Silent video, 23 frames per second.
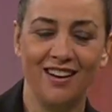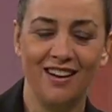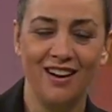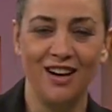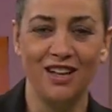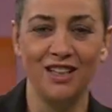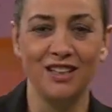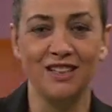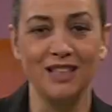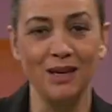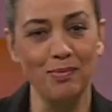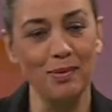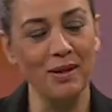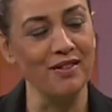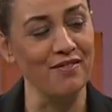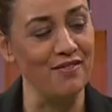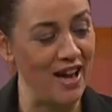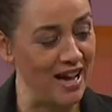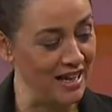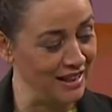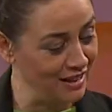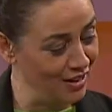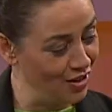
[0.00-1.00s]
On top of the
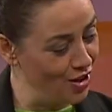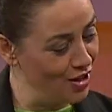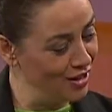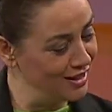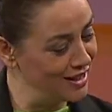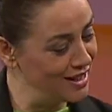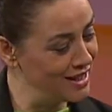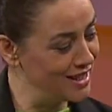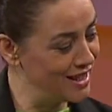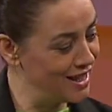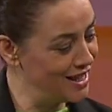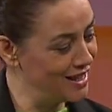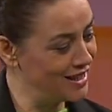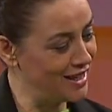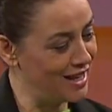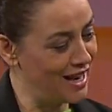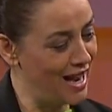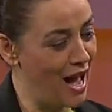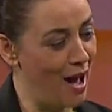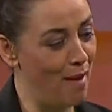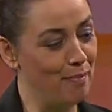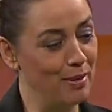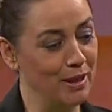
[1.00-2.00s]
fact that all these things are
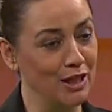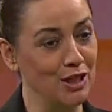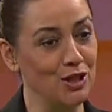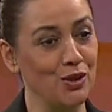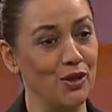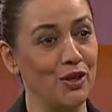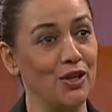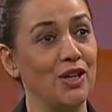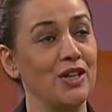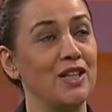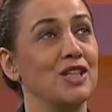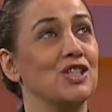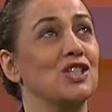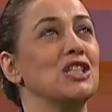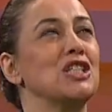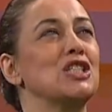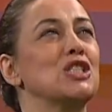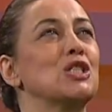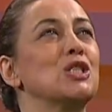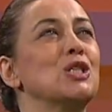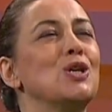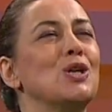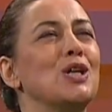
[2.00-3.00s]
happening to her, that
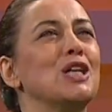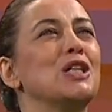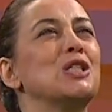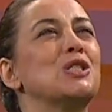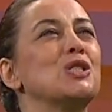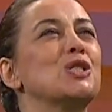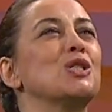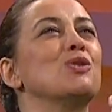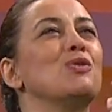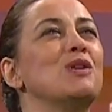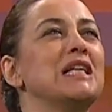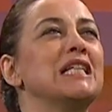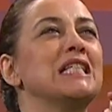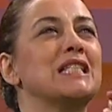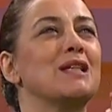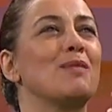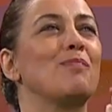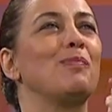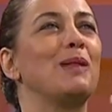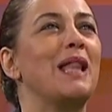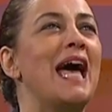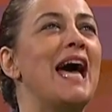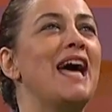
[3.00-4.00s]
she's looking to see what is the
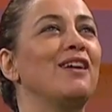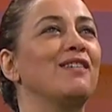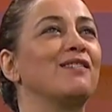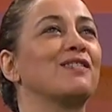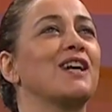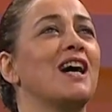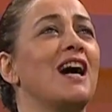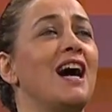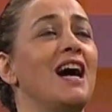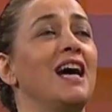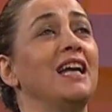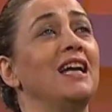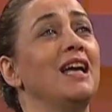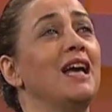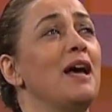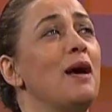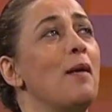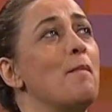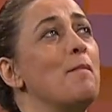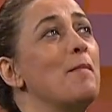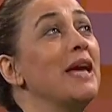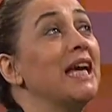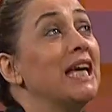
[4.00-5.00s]
plan of God,
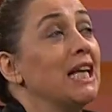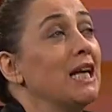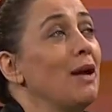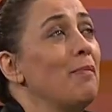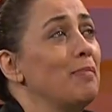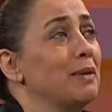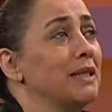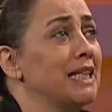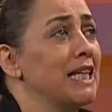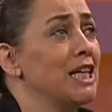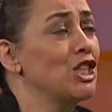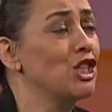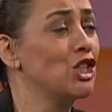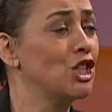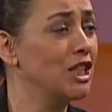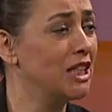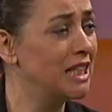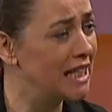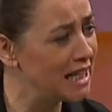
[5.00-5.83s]
making a petition